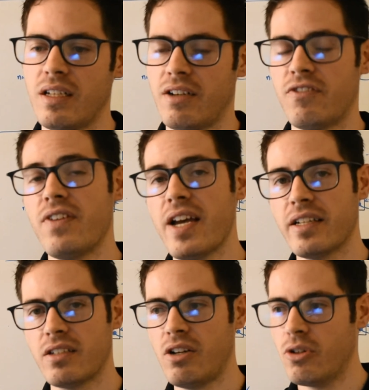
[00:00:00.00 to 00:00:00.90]

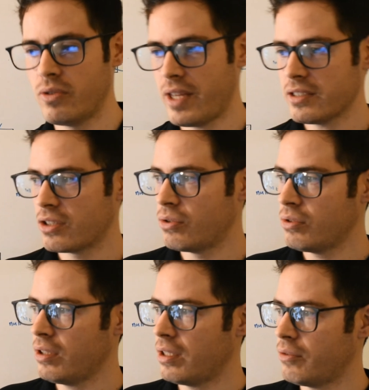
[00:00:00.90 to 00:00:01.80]
effect, oh, that's
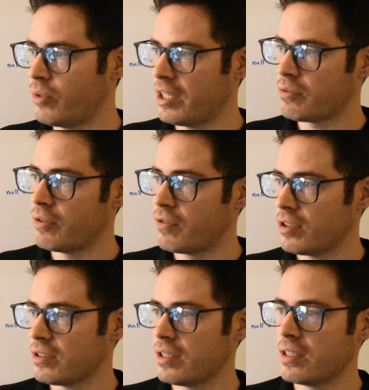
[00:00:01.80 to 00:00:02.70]
cool. When it's
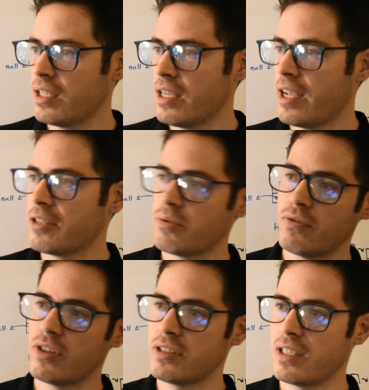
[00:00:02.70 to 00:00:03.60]
reversing
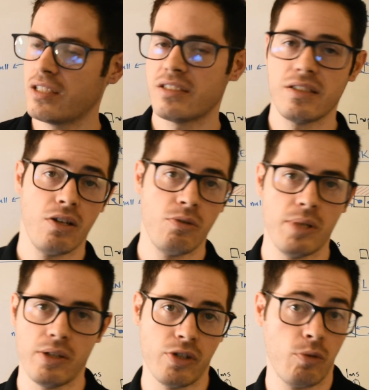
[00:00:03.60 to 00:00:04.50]
in
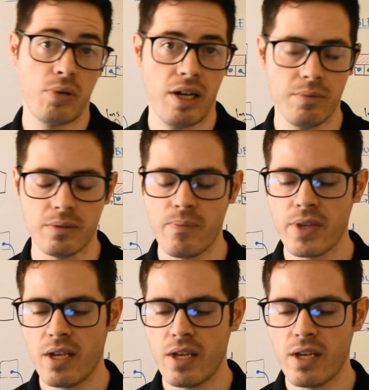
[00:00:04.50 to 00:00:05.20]
slow-mo, no problem.